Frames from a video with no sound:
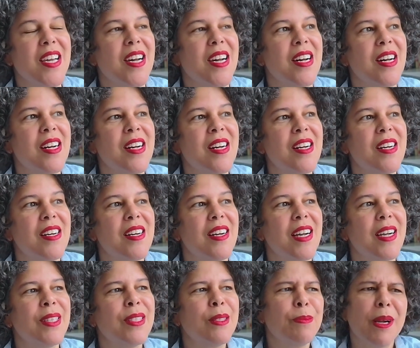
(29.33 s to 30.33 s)

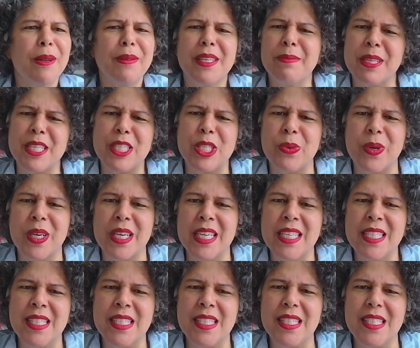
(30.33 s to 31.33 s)
I was probably in my
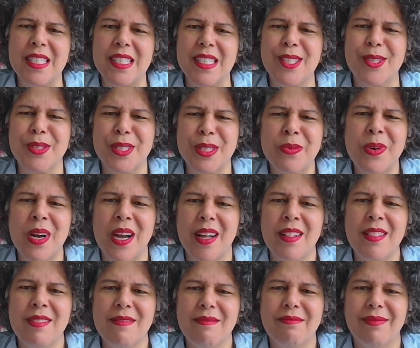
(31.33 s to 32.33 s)
20s, so it's a
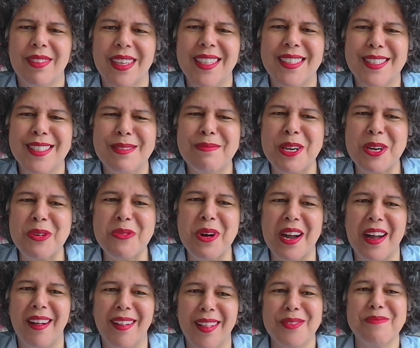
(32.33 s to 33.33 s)
while. It's been a
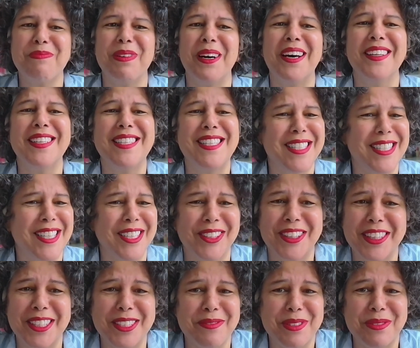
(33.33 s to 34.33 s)
while, but it still
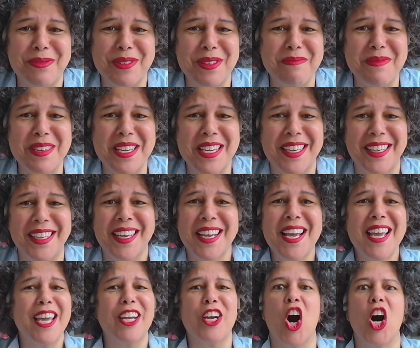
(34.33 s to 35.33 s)
lives with me.
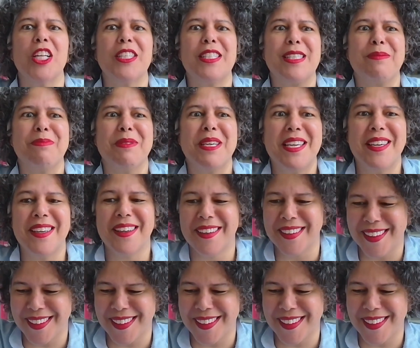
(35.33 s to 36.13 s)
It haunts me.